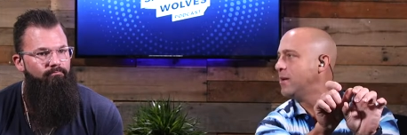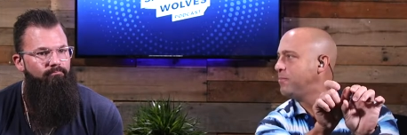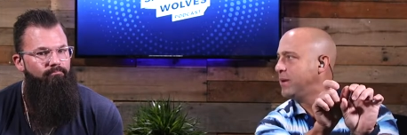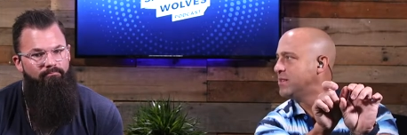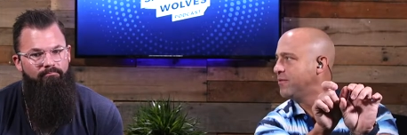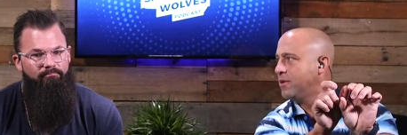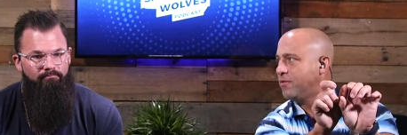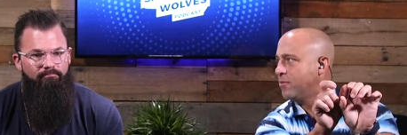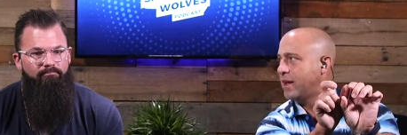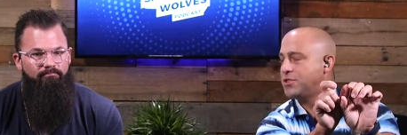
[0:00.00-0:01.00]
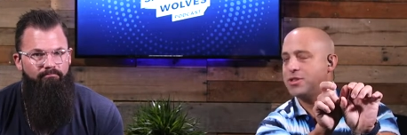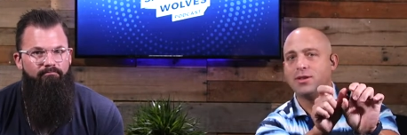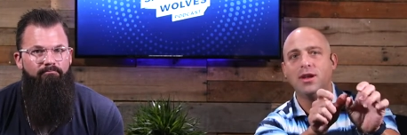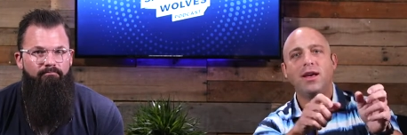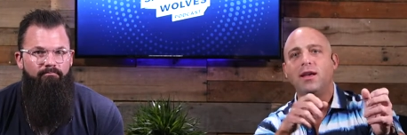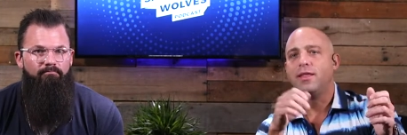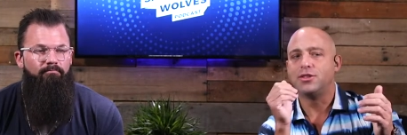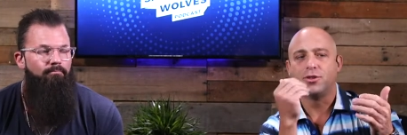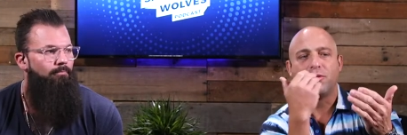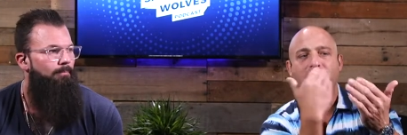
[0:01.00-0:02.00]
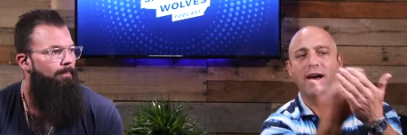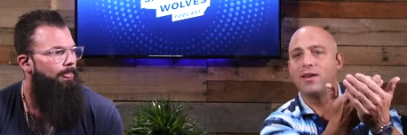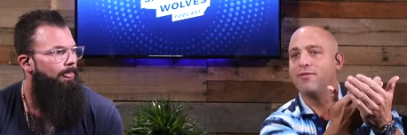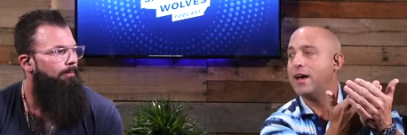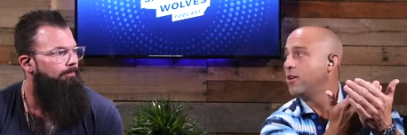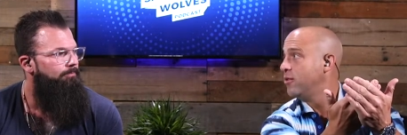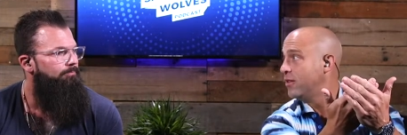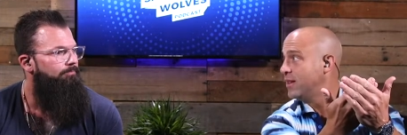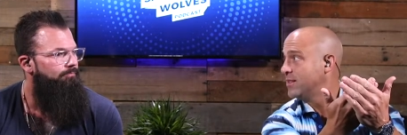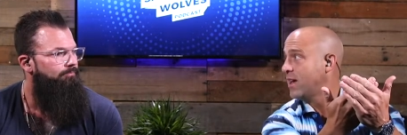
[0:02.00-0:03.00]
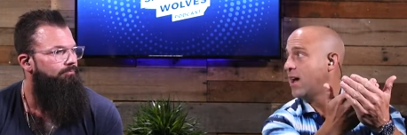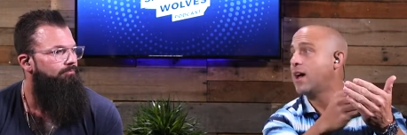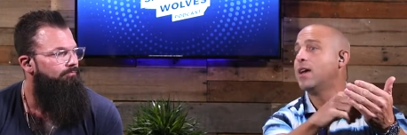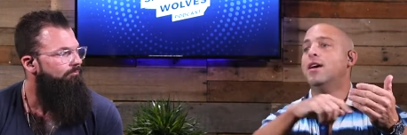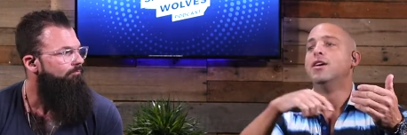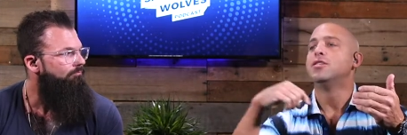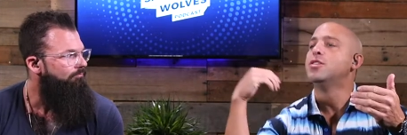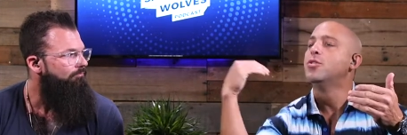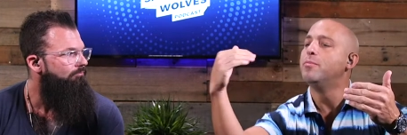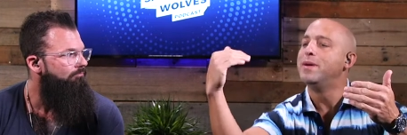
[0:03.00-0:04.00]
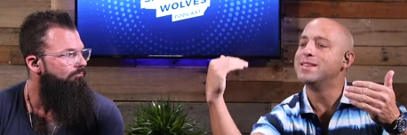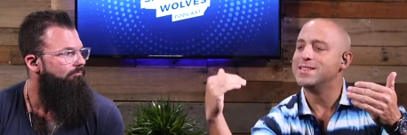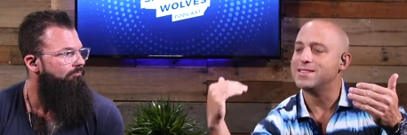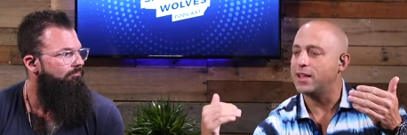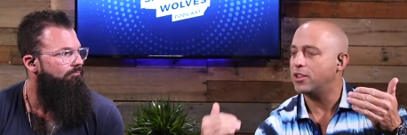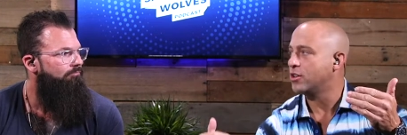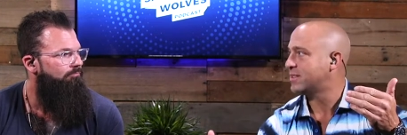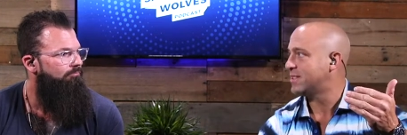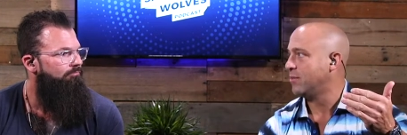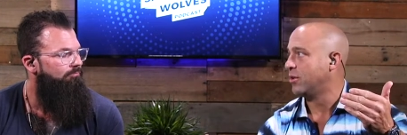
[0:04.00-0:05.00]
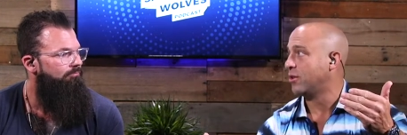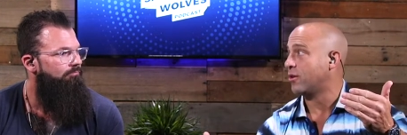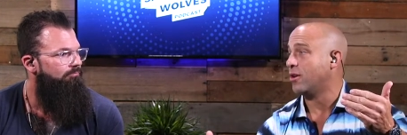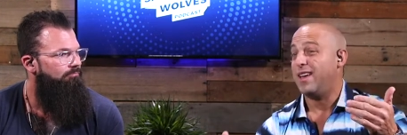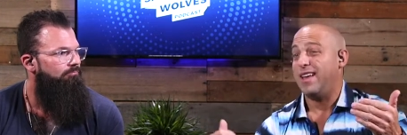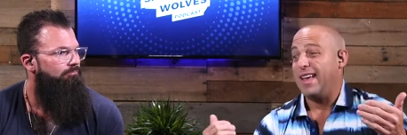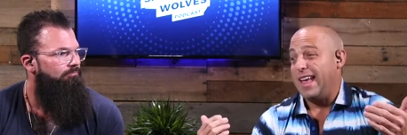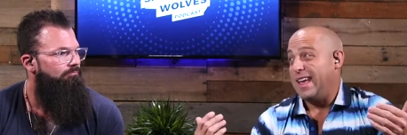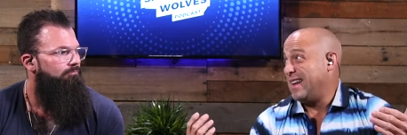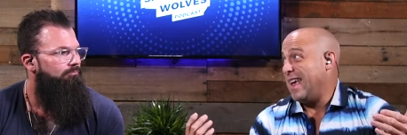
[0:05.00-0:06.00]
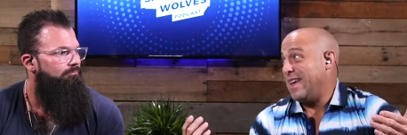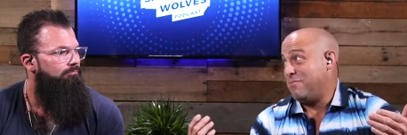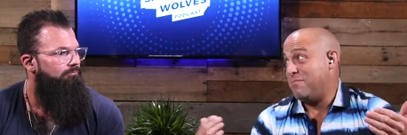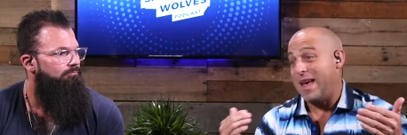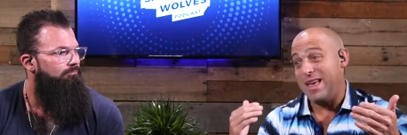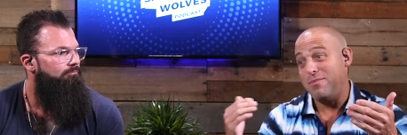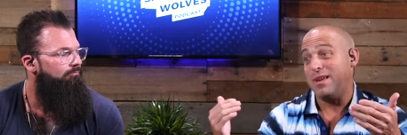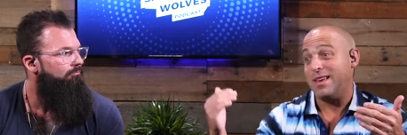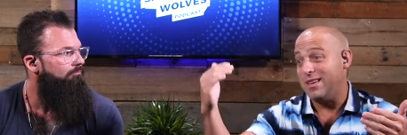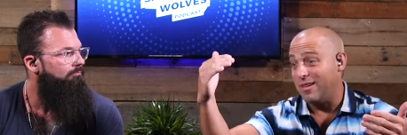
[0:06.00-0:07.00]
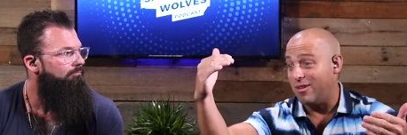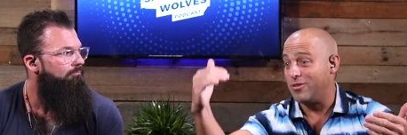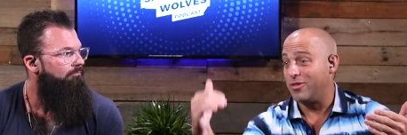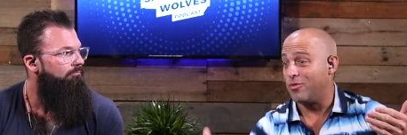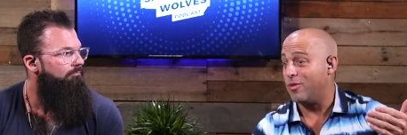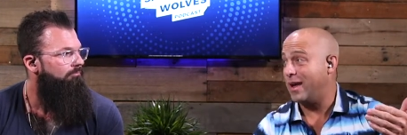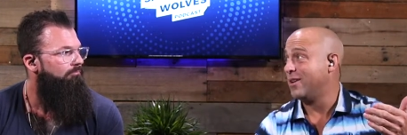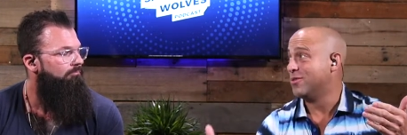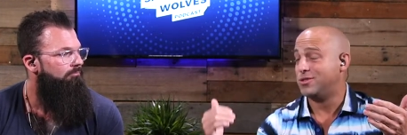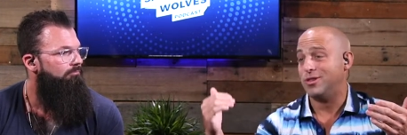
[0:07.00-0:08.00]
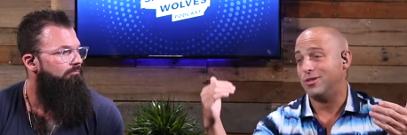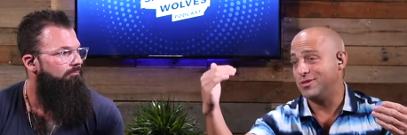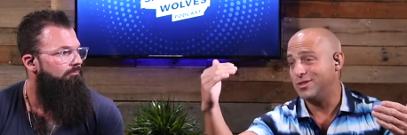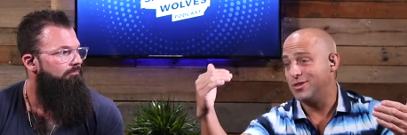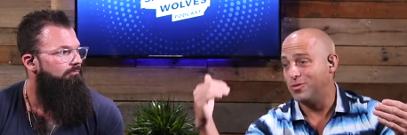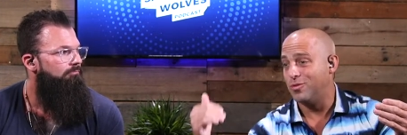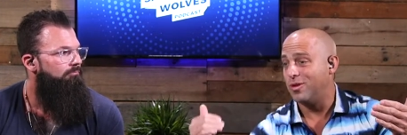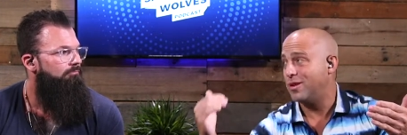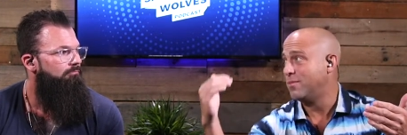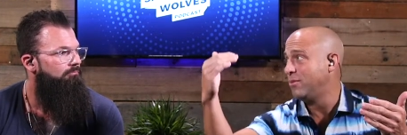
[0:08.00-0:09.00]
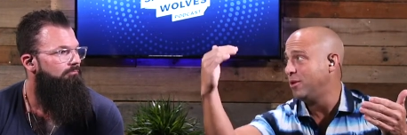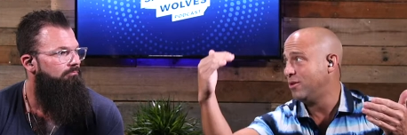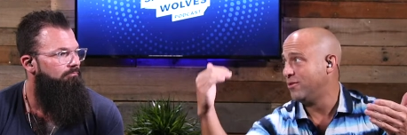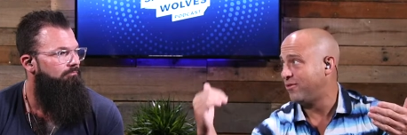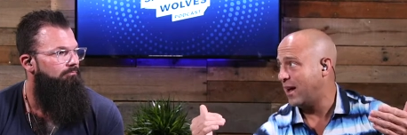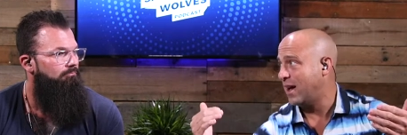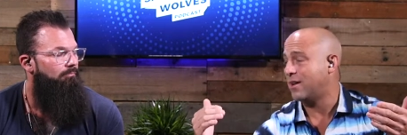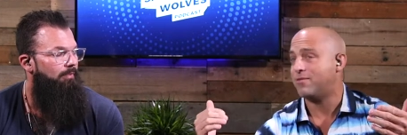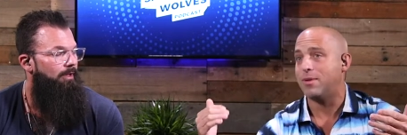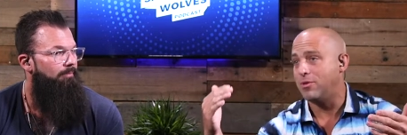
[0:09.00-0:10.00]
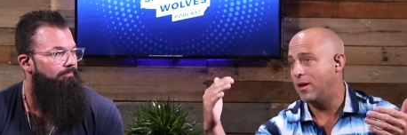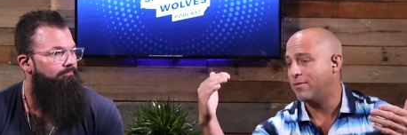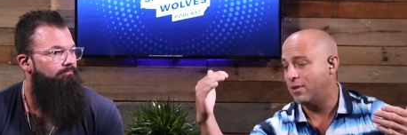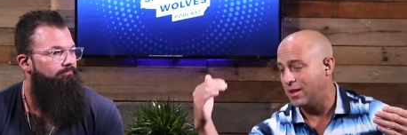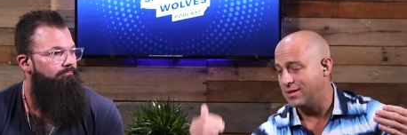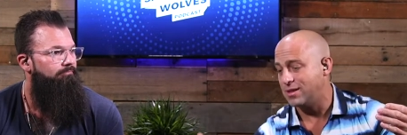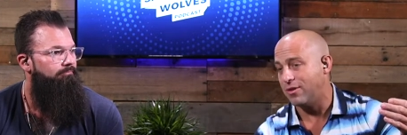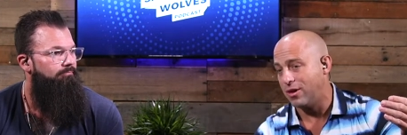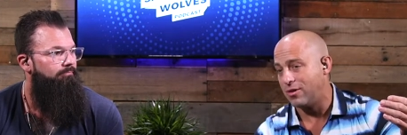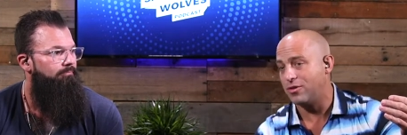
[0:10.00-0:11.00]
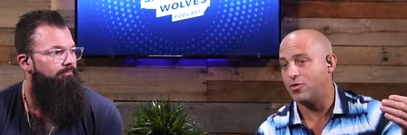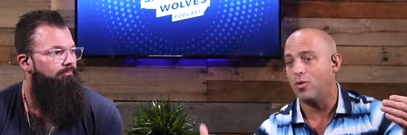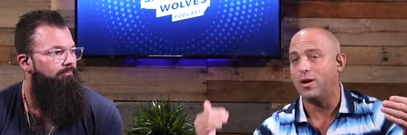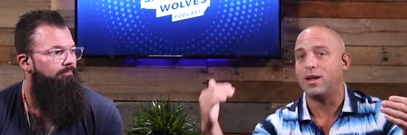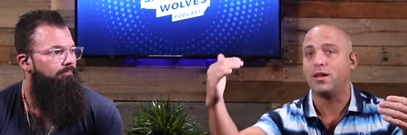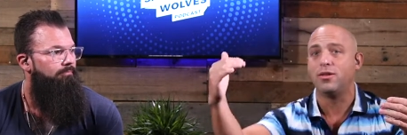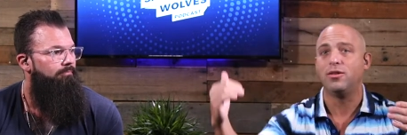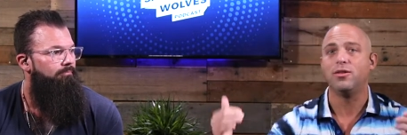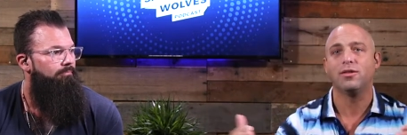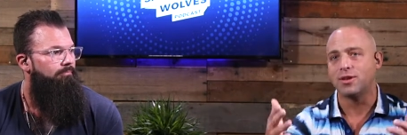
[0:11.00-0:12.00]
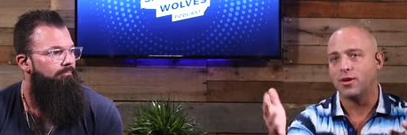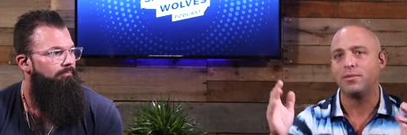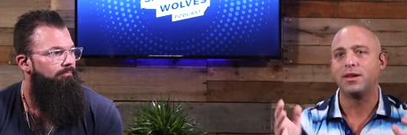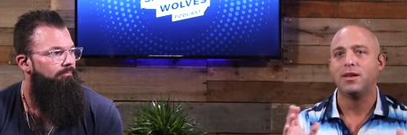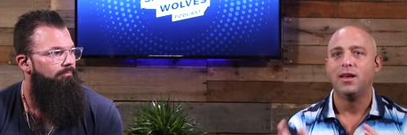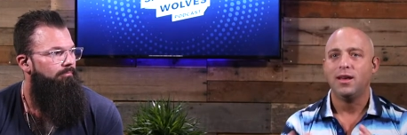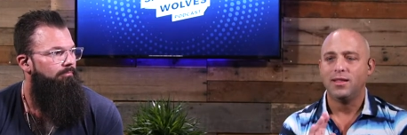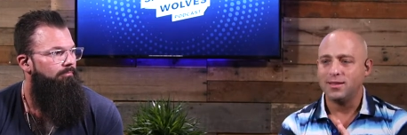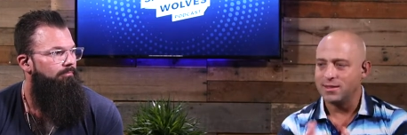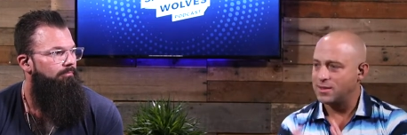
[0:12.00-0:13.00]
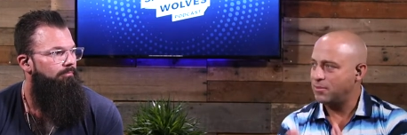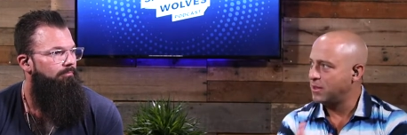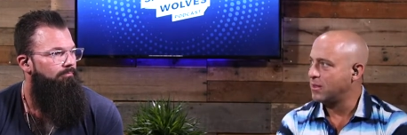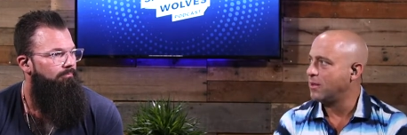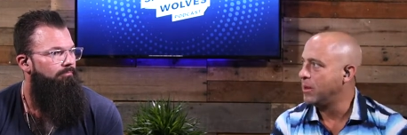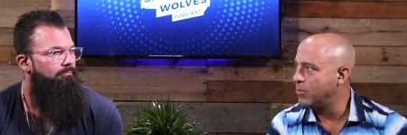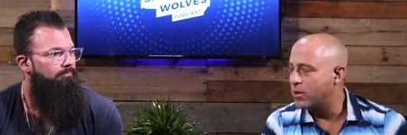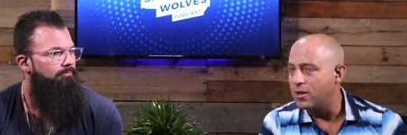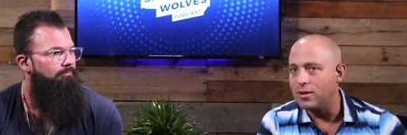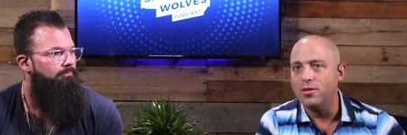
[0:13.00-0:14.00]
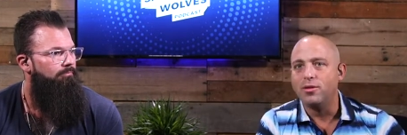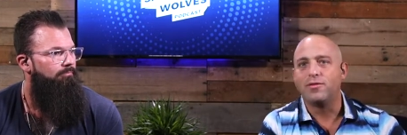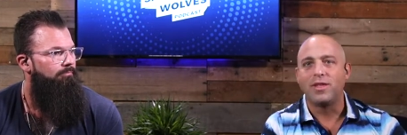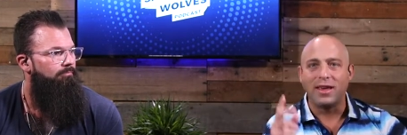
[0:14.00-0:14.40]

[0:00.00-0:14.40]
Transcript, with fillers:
Speaker 1: same piece of information that you're providing value to this guy to a business that looks similar. And maybe on your whales, you don't just do one, maybe you do 5. Maybe you have a list of 120 and you do it. So, I mean, this is something that people can do